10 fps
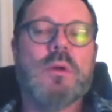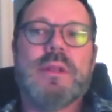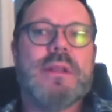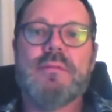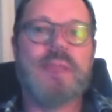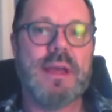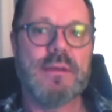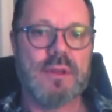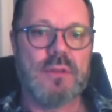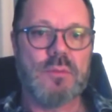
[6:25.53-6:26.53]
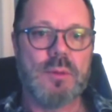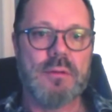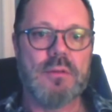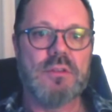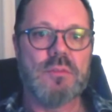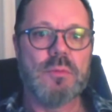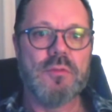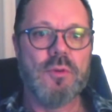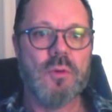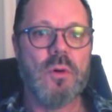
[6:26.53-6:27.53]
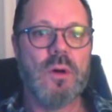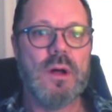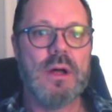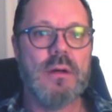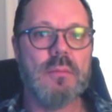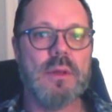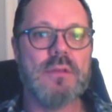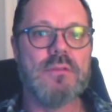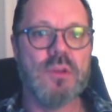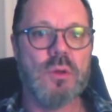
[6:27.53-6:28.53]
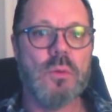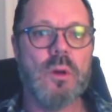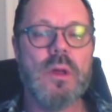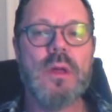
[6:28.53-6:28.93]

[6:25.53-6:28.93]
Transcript: we definitely haven't experienced this before. It's new,